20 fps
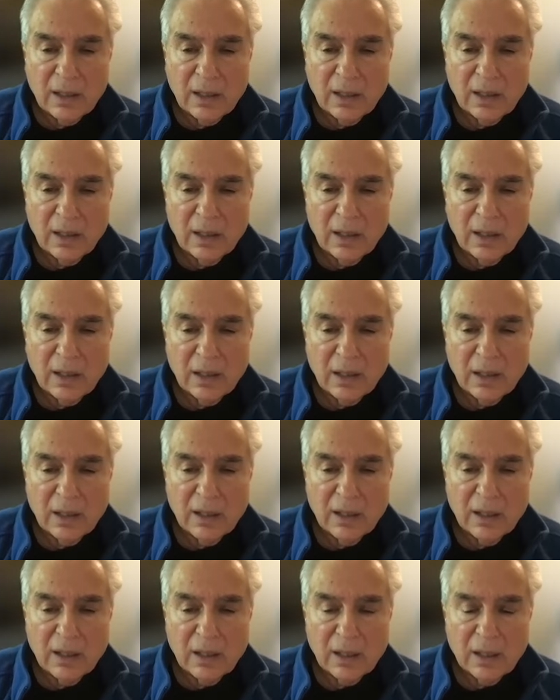
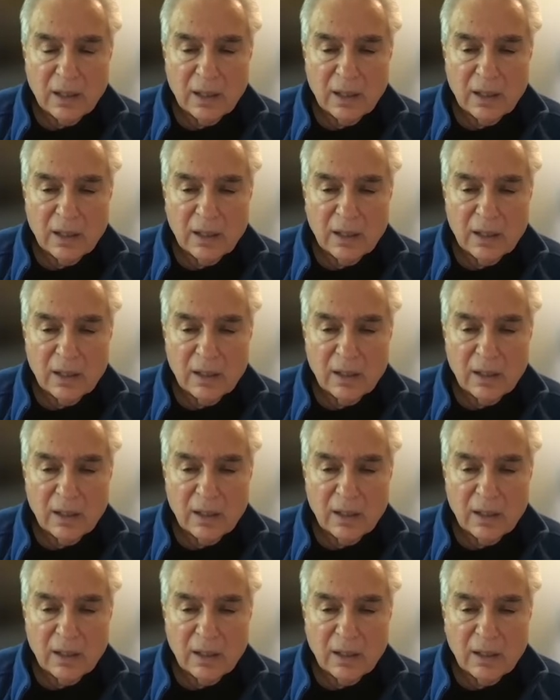
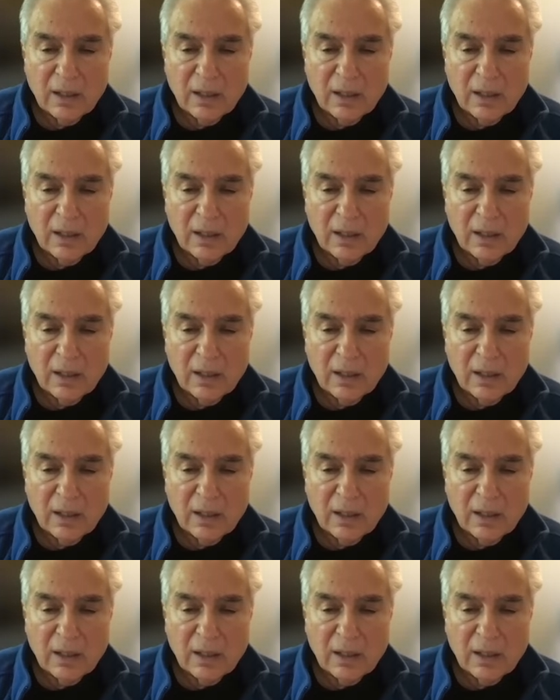This person isn't speaking.